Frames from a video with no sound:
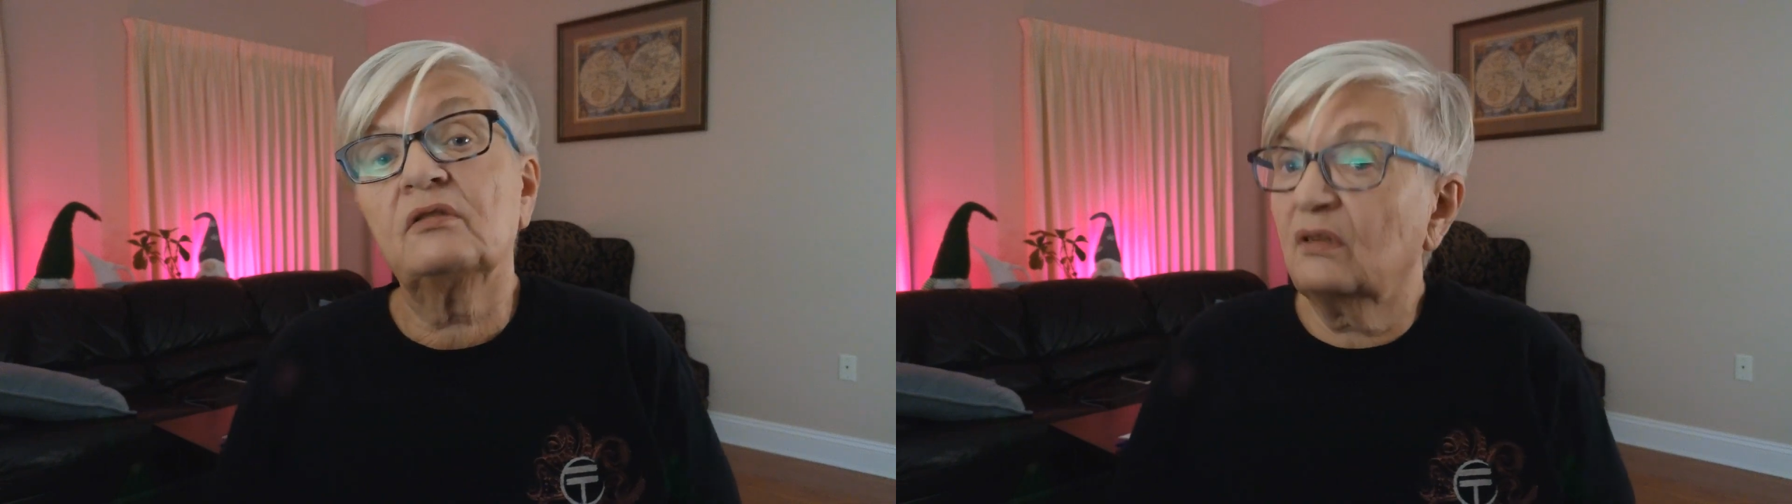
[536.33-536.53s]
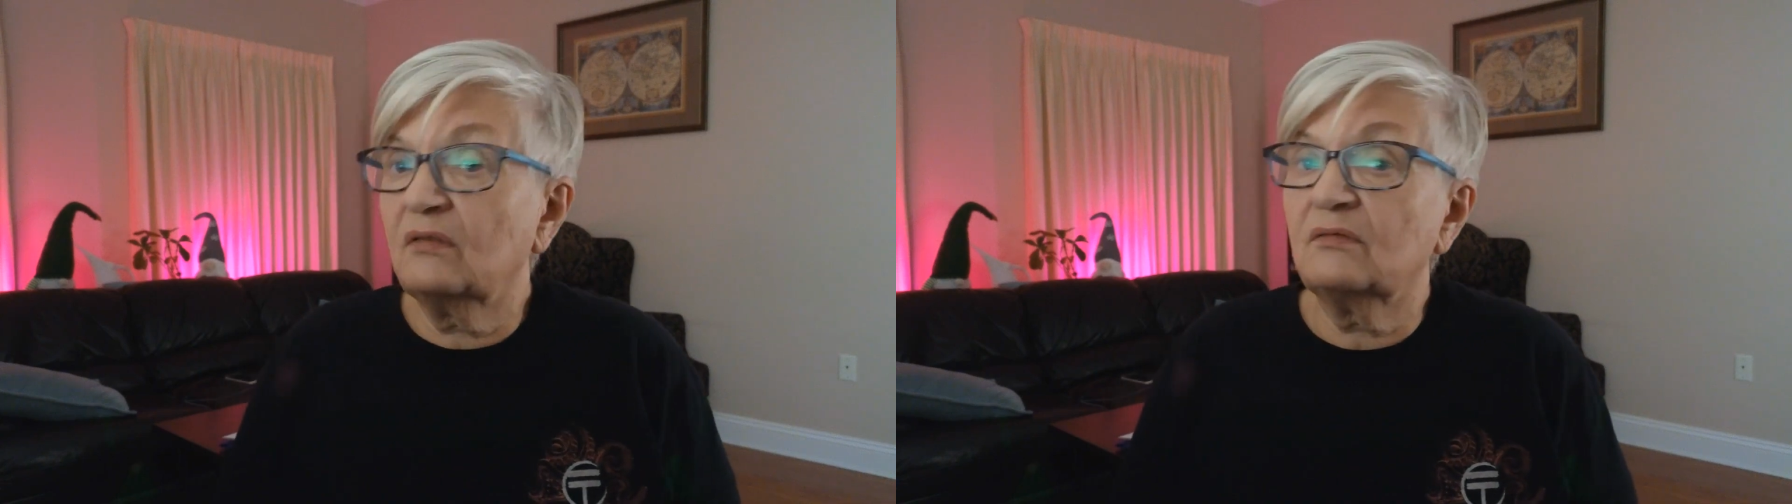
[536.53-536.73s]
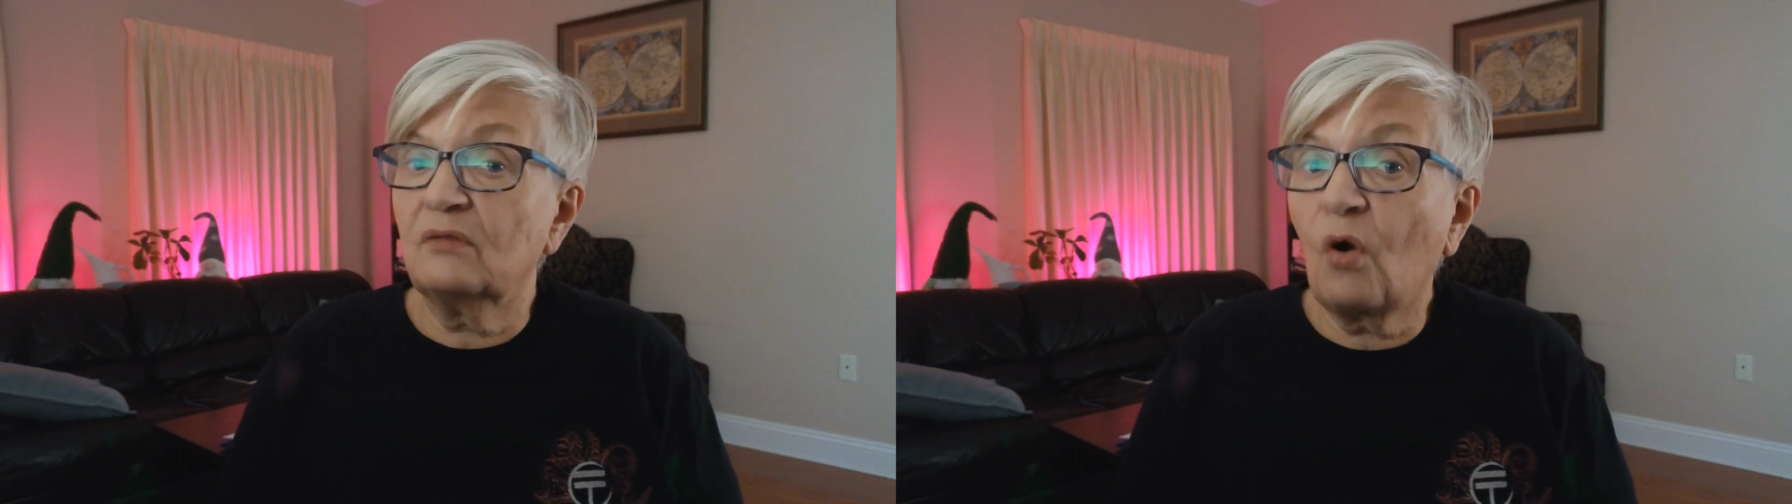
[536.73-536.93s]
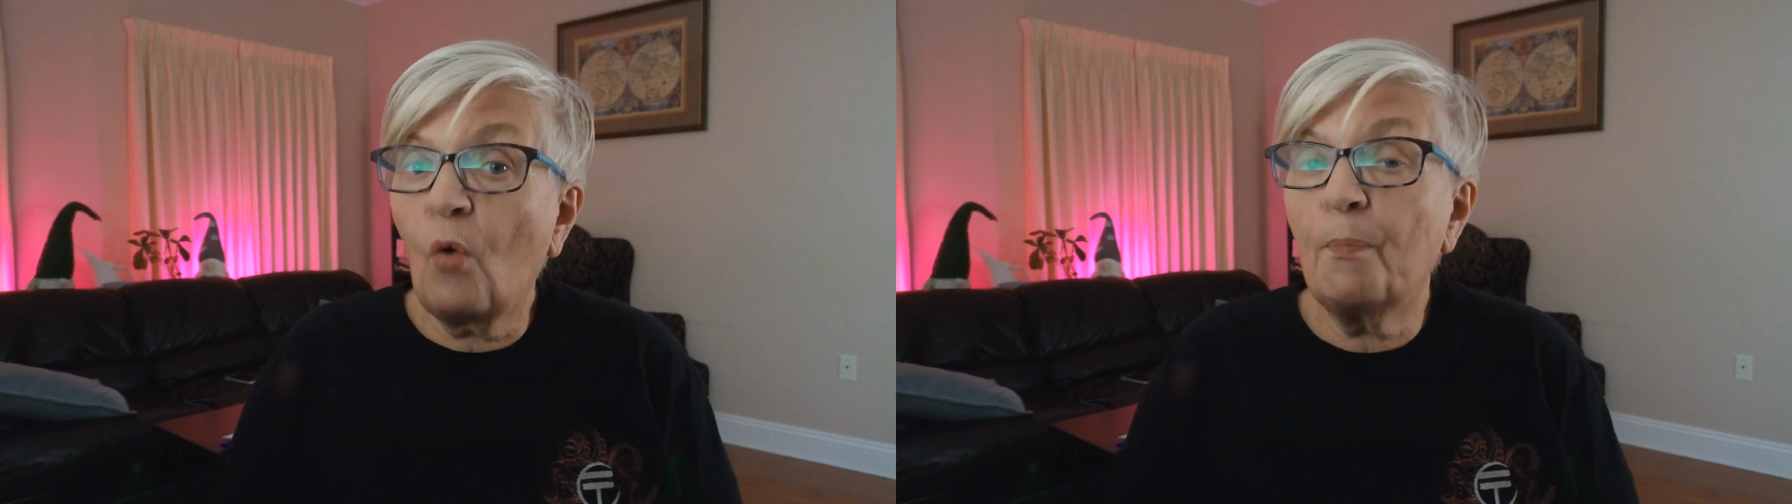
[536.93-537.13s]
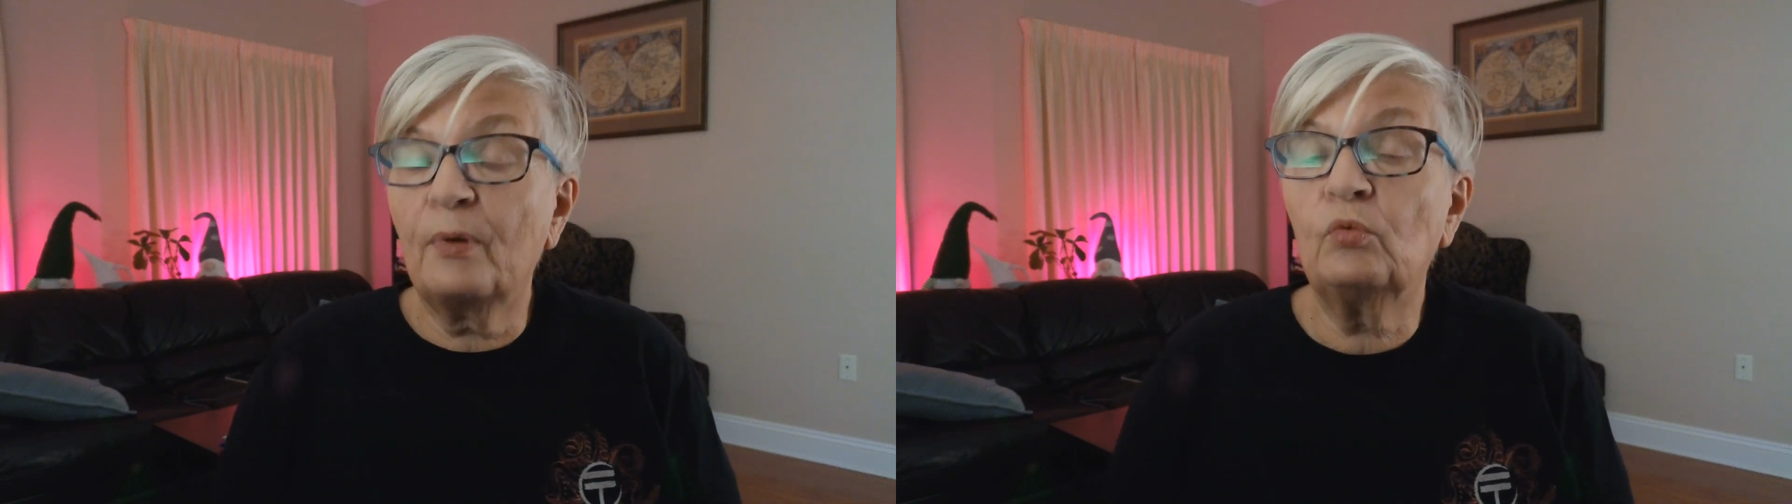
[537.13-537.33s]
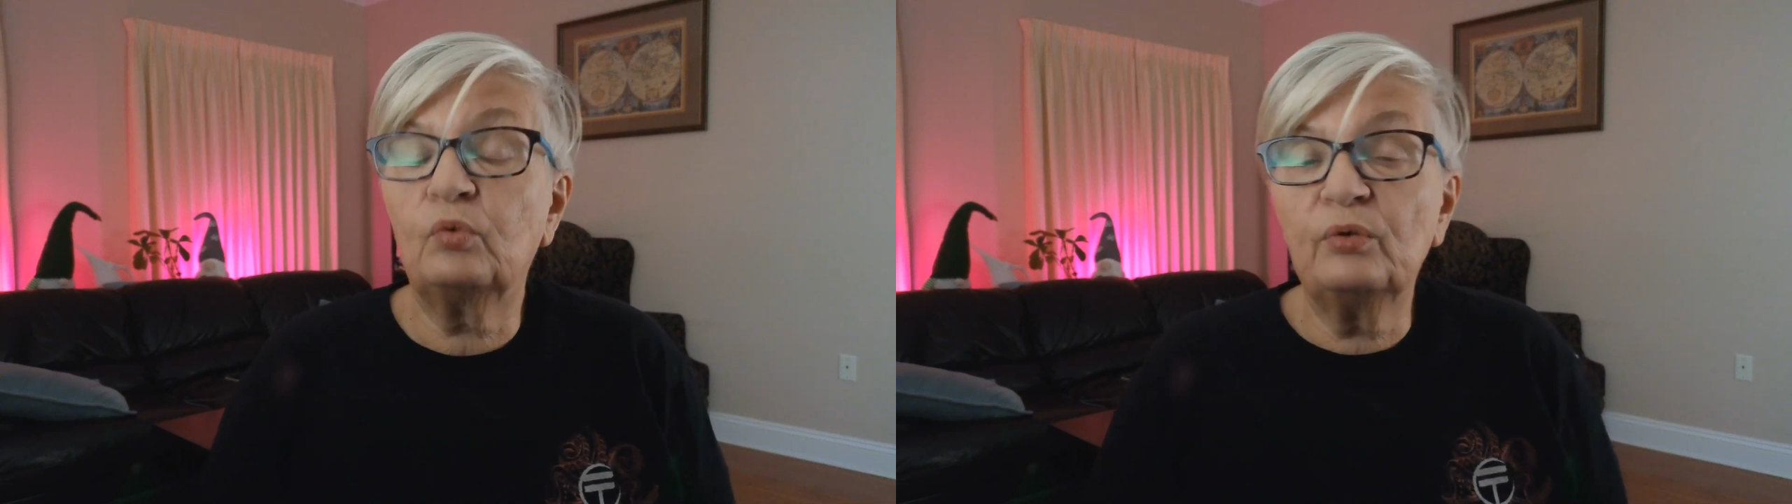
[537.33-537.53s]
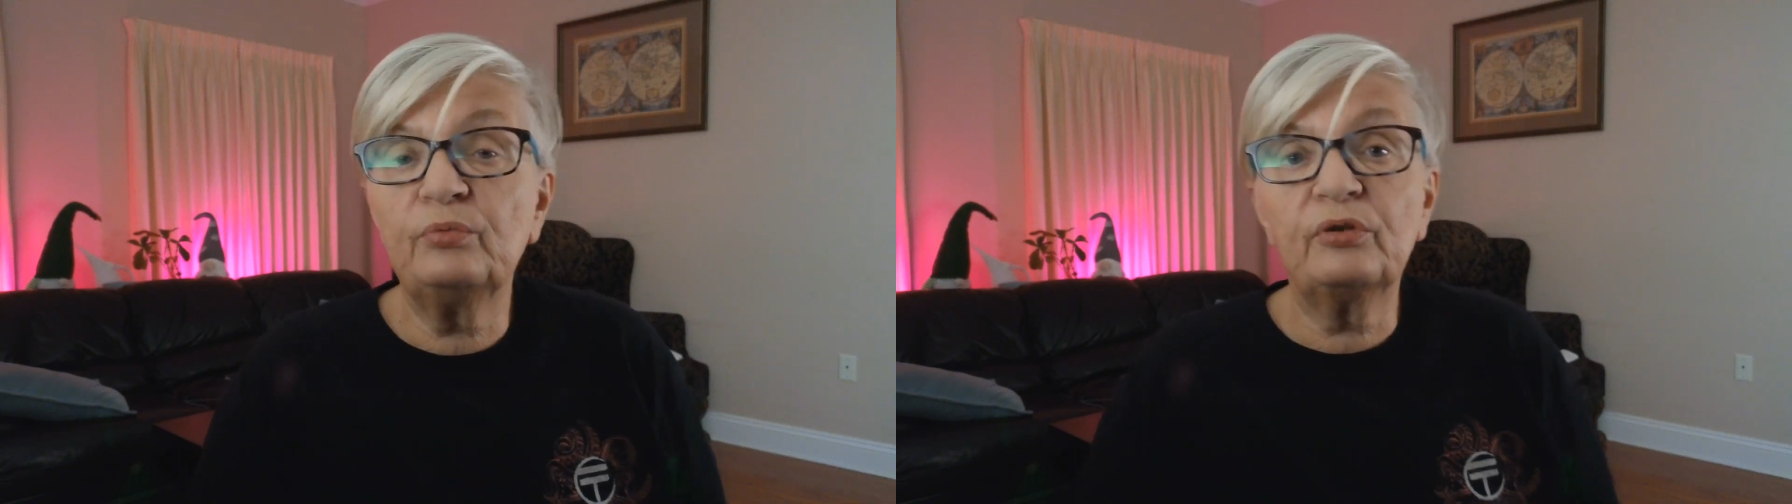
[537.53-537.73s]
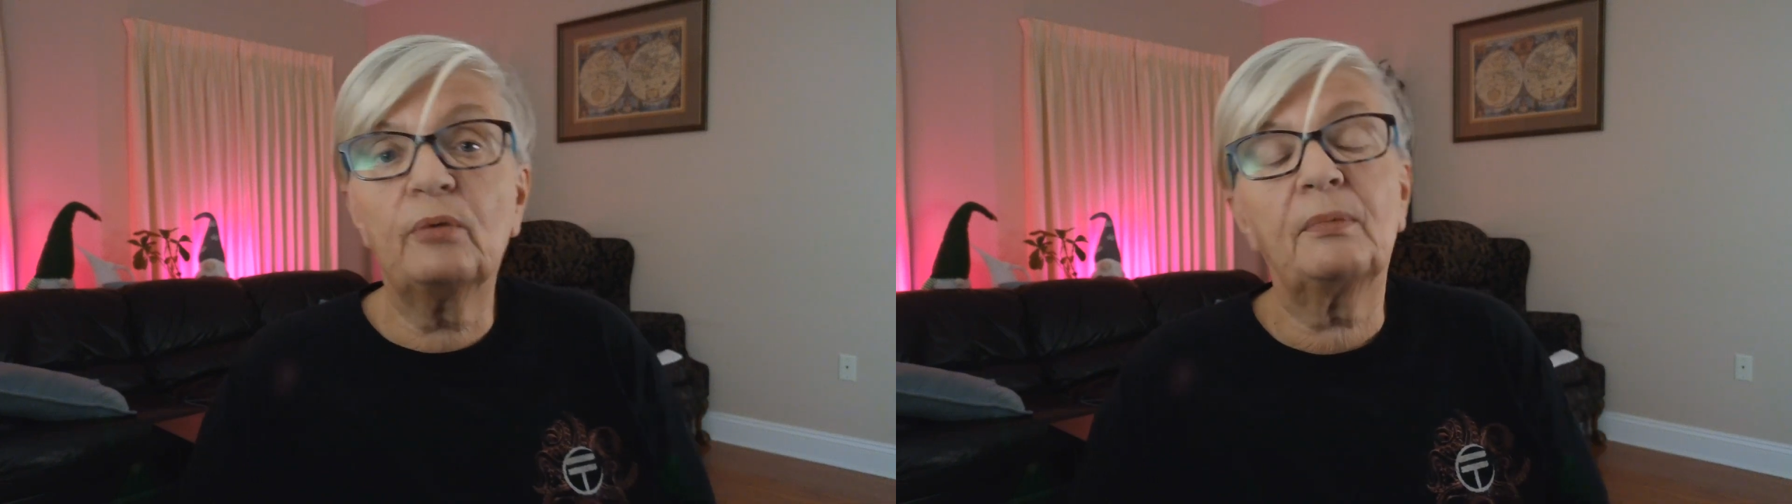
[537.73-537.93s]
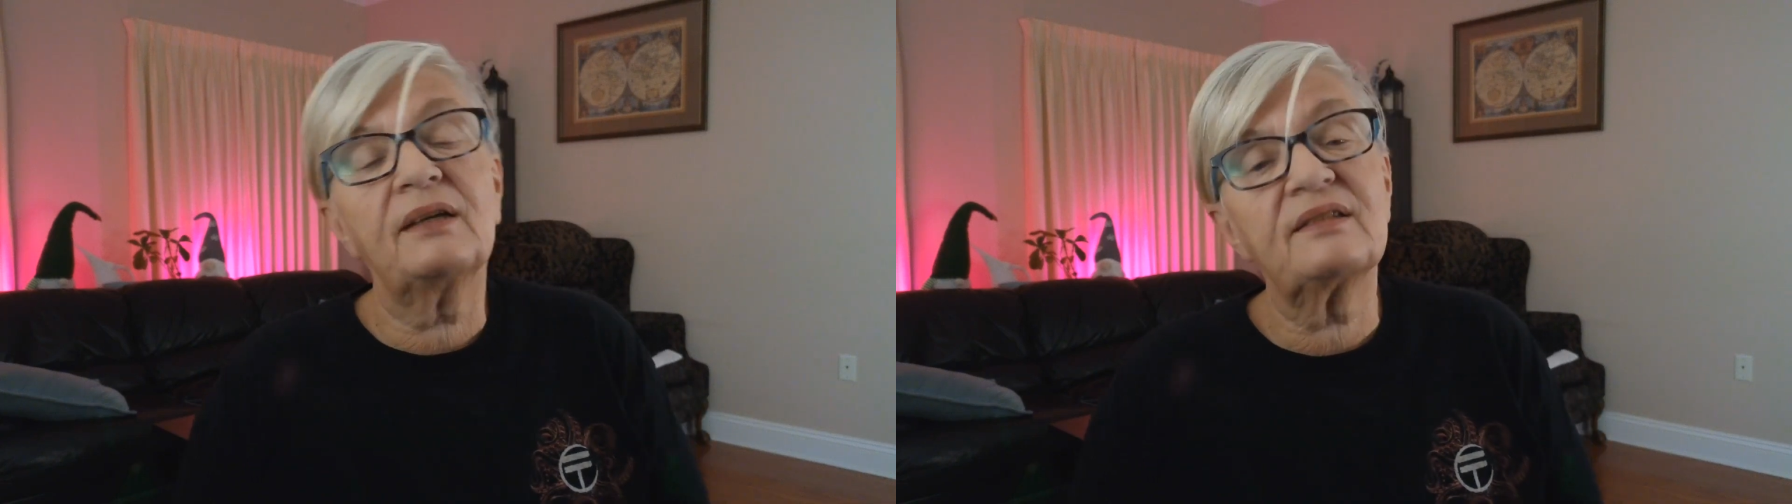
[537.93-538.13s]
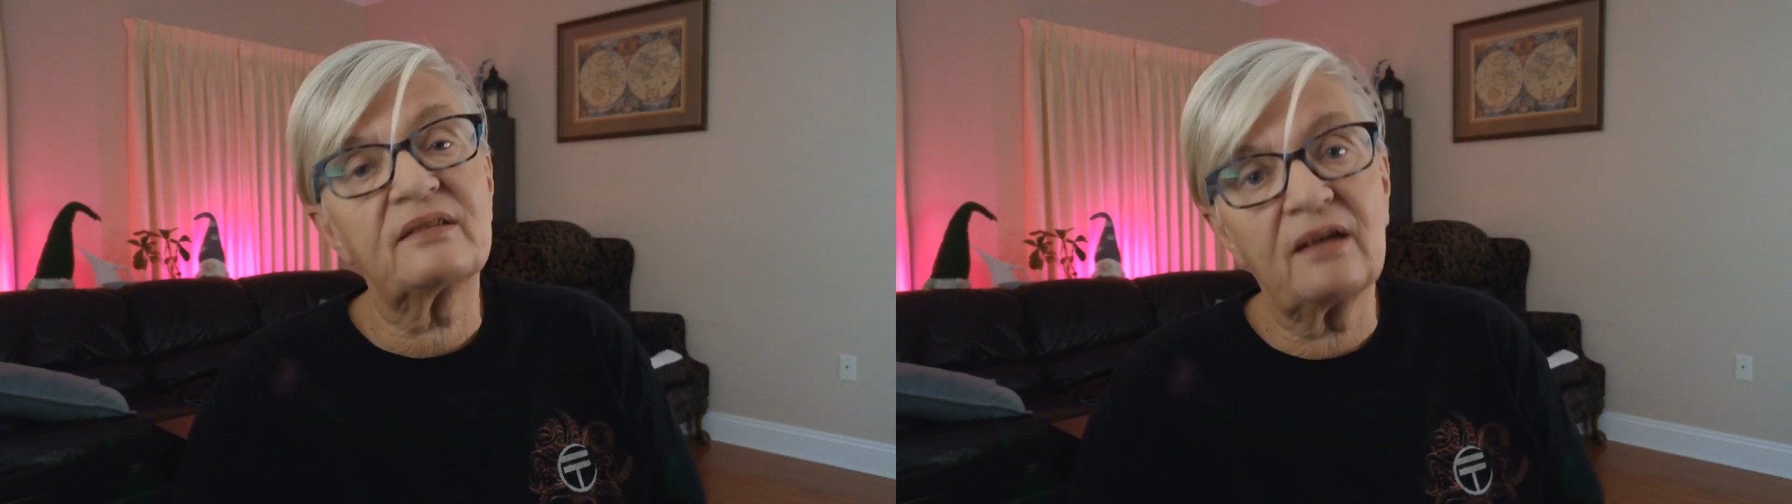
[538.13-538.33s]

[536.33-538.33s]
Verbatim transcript: open wound on my stomach,